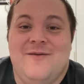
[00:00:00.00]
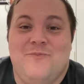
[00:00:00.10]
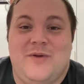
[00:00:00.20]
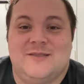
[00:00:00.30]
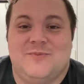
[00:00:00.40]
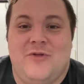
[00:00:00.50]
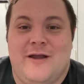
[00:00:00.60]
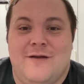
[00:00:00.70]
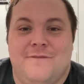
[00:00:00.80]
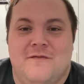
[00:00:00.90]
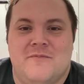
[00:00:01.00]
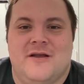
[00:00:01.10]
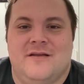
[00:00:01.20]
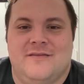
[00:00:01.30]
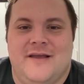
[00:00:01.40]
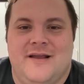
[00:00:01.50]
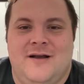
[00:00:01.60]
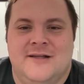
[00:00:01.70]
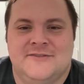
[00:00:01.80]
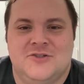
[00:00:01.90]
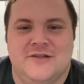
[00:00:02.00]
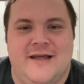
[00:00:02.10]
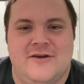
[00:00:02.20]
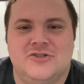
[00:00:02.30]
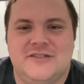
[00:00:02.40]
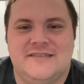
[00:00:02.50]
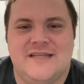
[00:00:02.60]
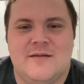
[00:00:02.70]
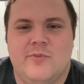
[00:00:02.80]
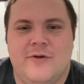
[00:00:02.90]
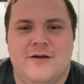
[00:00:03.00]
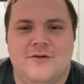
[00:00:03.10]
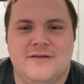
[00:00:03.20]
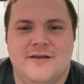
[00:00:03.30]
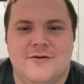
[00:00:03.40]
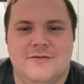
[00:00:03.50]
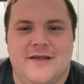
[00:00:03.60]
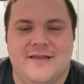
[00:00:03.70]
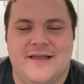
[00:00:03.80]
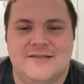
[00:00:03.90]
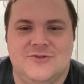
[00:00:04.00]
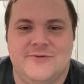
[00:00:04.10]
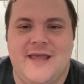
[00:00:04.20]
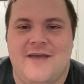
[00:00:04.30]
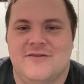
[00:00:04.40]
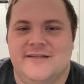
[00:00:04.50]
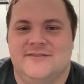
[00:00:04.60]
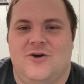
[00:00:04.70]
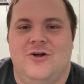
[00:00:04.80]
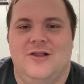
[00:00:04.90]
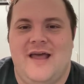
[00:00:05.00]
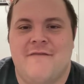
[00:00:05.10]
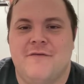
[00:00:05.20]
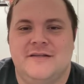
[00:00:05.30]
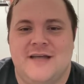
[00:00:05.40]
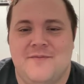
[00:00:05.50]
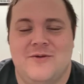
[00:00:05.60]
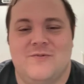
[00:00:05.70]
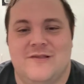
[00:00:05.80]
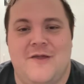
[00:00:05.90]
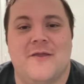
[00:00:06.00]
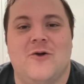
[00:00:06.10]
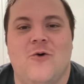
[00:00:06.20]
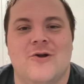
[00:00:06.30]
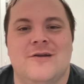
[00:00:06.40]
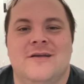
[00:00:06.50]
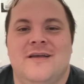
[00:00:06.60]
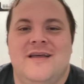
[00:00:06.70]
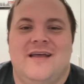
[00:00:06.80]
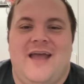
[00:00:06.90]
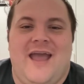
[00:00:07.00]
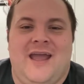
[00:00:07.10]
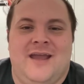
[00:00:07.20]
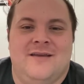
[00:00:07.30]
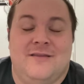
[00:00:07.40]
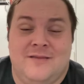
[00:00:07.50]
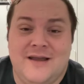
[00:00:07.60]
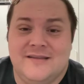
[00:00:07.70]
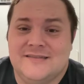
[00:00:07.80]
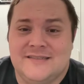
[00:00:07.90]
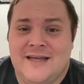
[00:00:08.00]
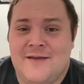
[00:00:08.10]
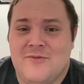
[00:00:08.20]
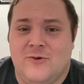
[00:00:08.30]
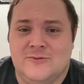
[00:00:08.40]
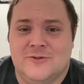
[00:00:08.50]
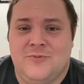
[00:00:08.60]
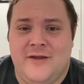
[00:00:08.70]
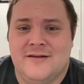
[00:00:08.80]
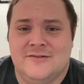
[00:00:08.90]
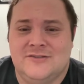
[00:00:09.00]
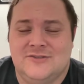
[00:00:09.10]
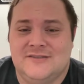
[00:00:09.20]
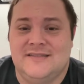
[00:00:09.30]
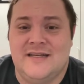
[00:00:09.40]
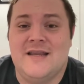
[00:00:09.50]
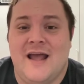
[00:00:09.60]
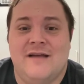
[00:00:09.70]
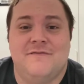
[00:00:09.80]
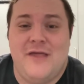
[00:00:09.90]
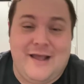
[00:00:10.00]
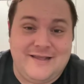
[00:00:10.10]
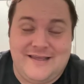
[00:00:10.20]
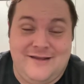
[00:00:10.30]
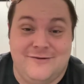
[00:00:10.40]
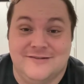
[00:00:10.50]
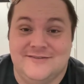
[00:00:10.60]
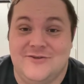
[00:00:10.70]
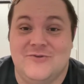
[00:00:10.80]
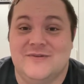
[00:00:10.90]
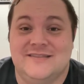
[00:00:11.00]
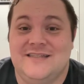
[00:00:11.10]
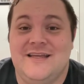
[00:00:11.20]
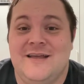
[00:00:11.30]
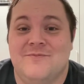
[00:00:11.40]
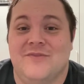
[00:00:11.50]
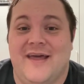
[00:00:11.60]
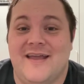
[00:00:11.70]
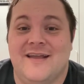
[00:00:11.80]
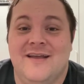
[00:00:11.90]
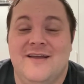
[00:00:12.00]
best player from a, like, hustle and energy standpoint all year. Like, that dude gave it his all every time he was on the court. And a lot of the time, the older players just didn't have that gear. So you would see him, like,